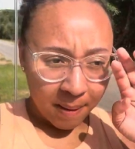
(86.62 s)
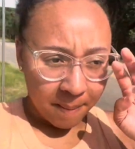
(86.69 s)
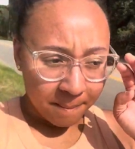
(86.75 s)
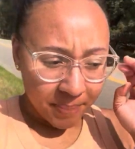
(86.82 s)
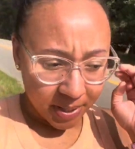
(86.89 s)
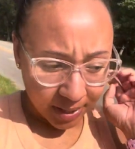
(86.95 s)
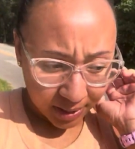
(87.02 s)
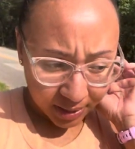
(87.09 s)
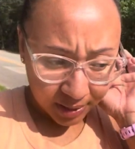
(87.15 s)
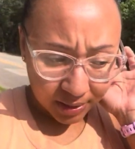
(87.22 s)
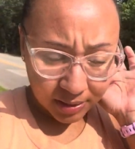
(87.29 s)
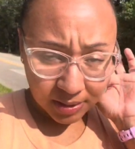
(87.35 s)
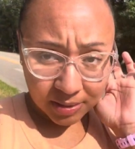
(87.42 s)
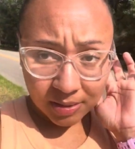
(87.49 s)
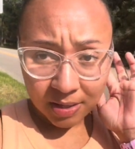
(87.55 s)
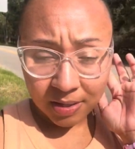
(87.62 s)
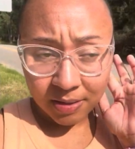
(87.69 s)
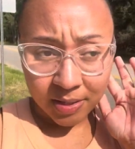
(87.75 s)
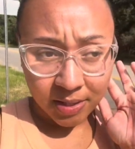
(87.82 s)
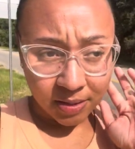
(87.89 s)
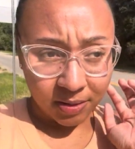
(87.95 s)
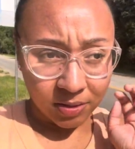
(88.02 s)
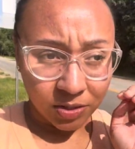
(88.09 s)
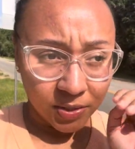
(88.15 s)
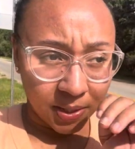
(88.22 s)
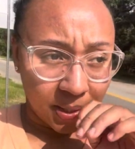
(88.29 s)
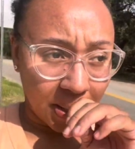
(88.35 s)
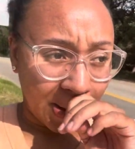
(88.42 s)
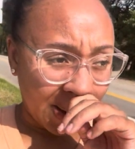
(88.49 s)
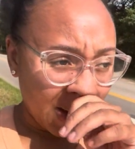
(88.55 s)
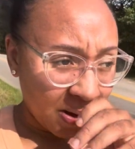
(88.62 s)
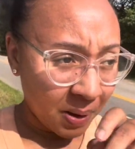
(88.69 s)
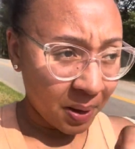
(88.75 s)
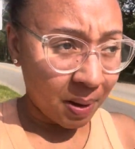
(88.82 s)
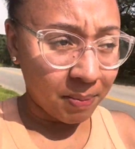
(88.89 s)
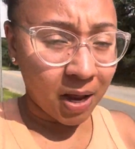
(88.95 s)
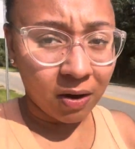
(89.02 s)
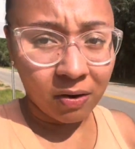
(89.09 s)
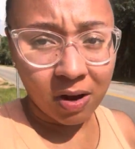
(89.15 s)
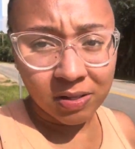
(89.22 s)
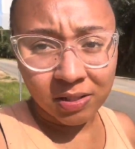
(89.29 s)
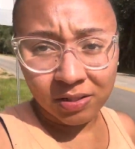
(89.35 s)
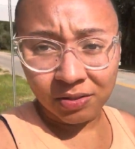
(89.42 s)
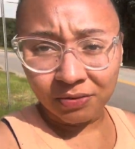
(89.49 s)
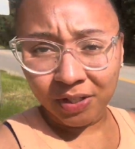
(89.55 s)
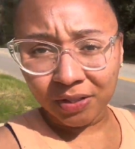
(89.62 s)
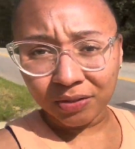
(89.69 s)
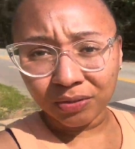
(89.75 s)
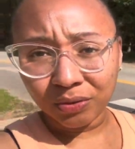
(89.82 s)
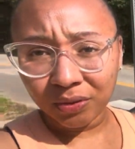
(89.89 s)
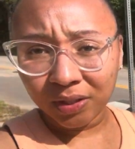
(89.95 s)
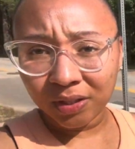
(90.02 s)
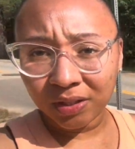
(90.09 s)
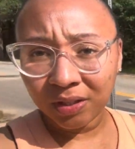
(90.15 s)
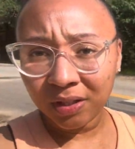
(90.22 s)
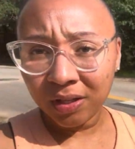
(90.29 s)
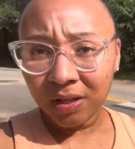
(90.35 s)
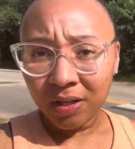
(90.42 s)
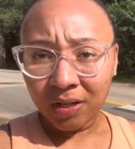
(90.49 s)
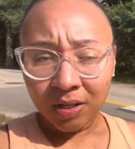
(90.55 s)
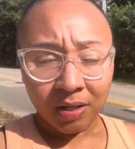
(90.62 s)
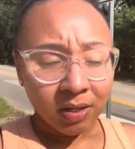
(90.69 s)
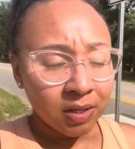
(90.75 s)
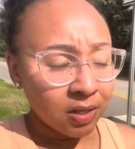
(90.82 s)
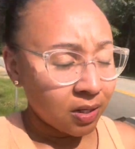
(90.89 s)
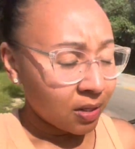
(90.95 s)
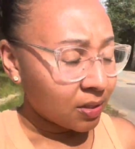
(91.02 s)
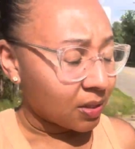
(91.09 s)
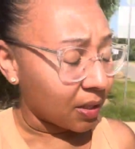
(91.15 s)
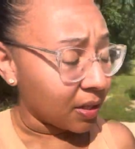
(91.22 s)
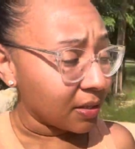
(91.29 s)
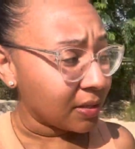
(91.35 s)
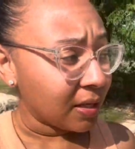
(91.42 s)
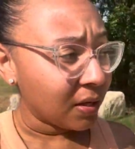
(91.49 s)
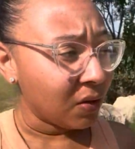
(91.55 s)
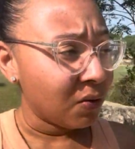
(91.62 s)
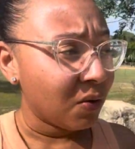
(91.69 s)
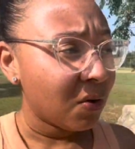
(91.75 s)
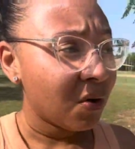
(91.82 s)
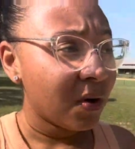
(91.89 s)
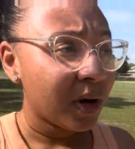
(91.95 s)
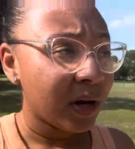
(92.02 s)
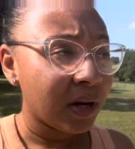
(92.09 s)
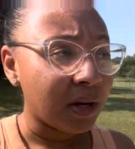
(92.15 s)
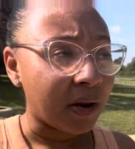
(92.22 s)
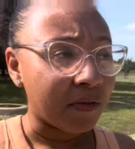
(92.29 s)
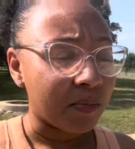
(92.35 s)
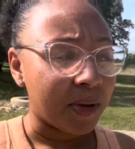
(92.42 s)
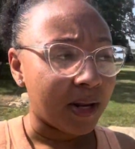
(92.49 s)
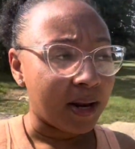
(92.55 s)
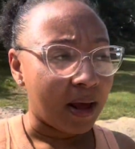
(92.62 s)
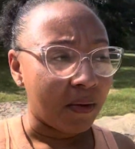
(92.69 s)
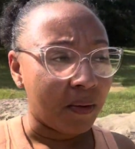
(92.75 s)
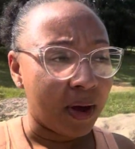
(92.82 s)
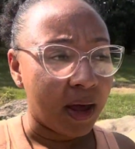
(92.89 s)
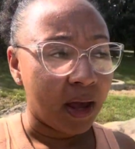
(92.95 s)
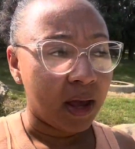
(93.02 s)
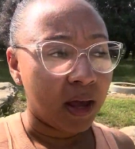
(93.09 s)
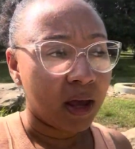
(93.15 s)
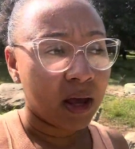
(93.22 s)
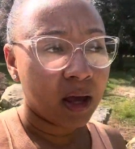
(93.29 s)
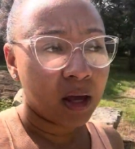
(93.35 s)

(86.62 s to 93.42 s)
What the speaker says: But this is the other end of the trail. I'm not crossing the road to continue on. Never been that way.